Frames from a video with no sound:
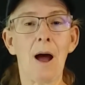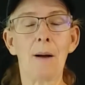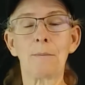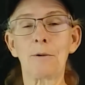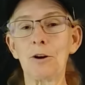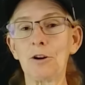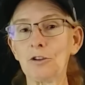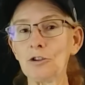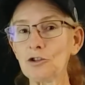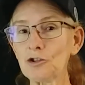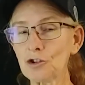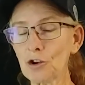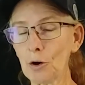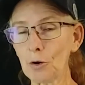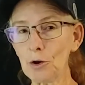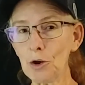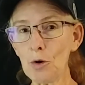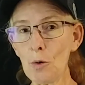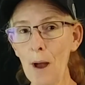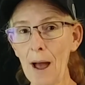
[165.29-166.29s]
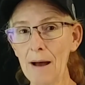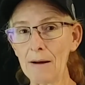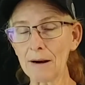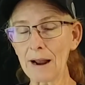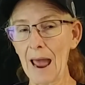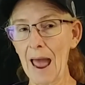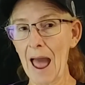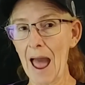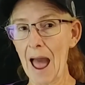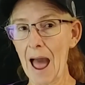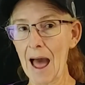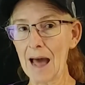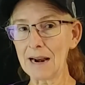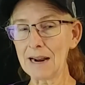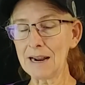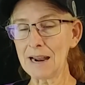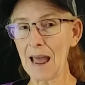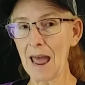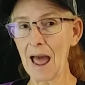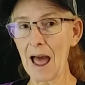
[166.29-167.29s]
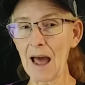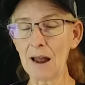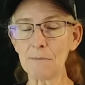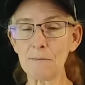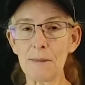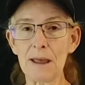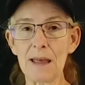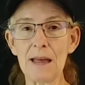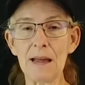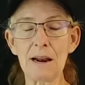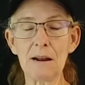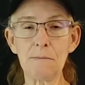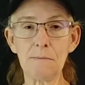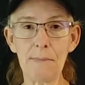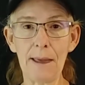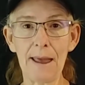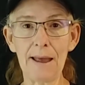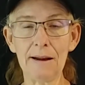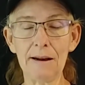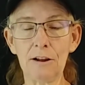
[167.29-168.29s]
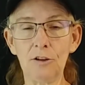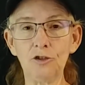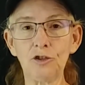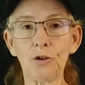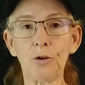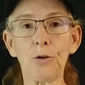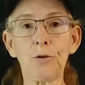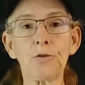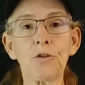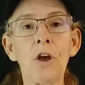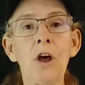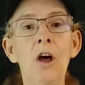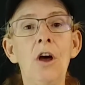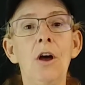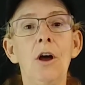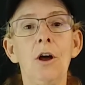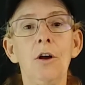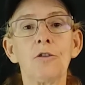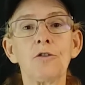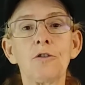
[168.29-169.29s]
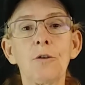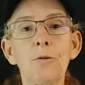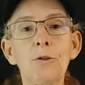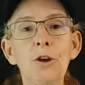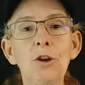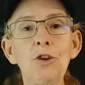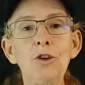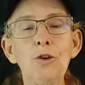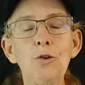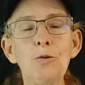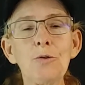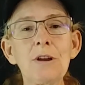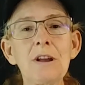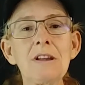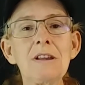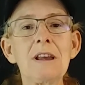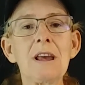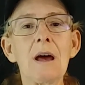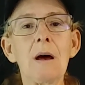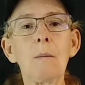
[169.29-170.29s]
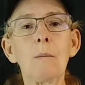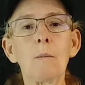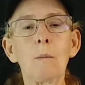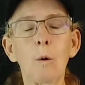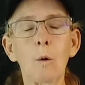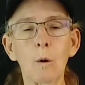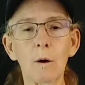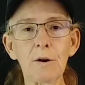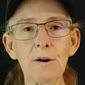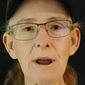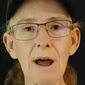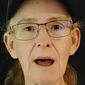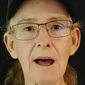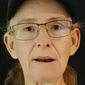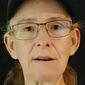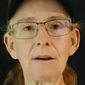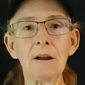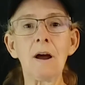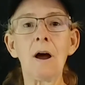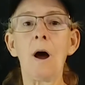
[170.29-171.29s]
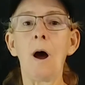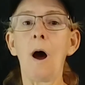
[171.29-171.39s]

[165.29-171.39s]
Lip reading: I'm going to show you how to add an admin and managers so that you can get more done